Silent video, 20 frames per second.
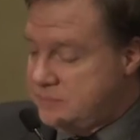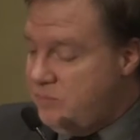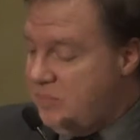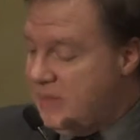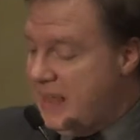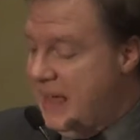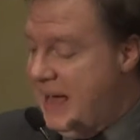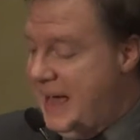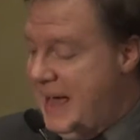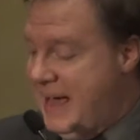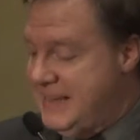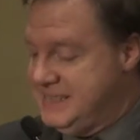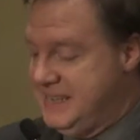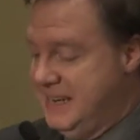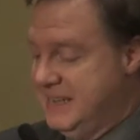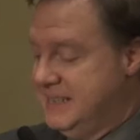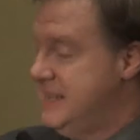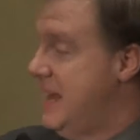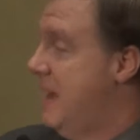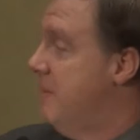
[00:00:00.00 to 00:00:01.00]
as an
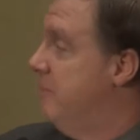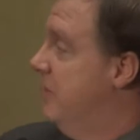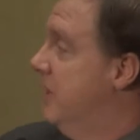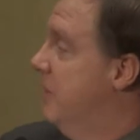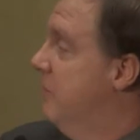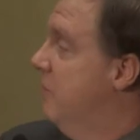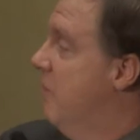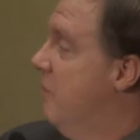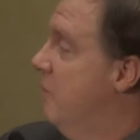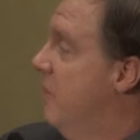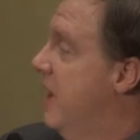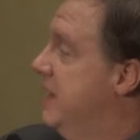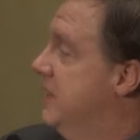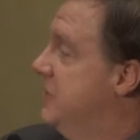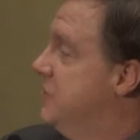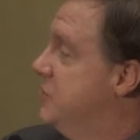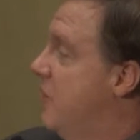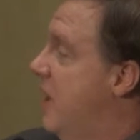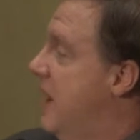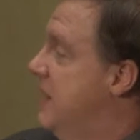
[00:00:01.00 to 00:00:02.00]
example, and one way
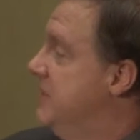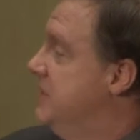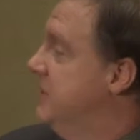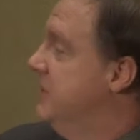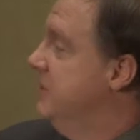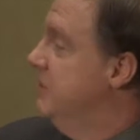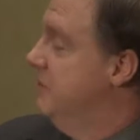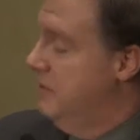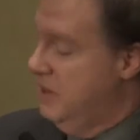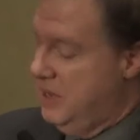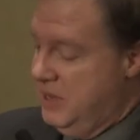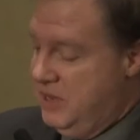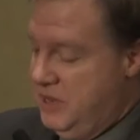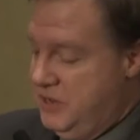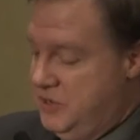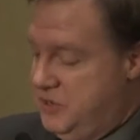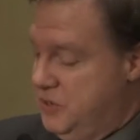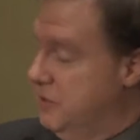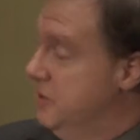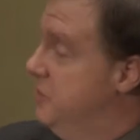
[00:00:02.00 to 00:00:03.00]
to try to
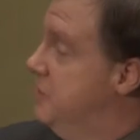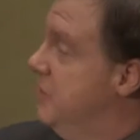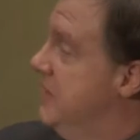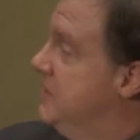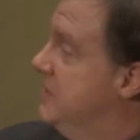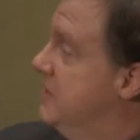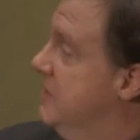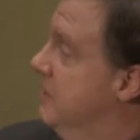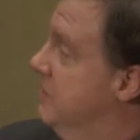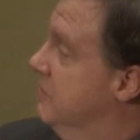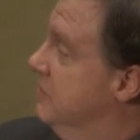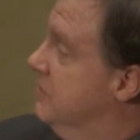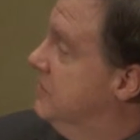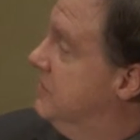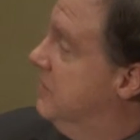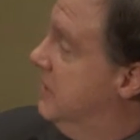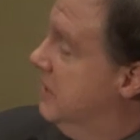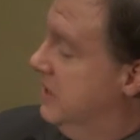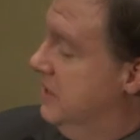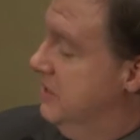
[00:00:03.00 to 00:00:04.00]
address
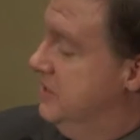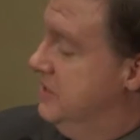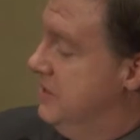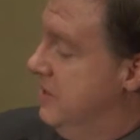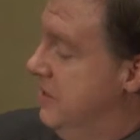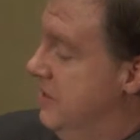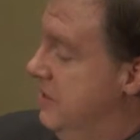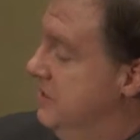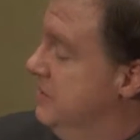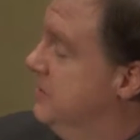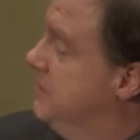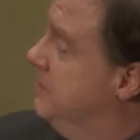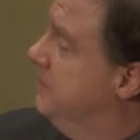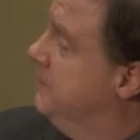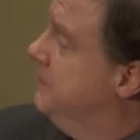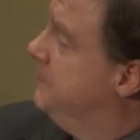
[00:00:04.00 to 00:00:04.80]
those concerns.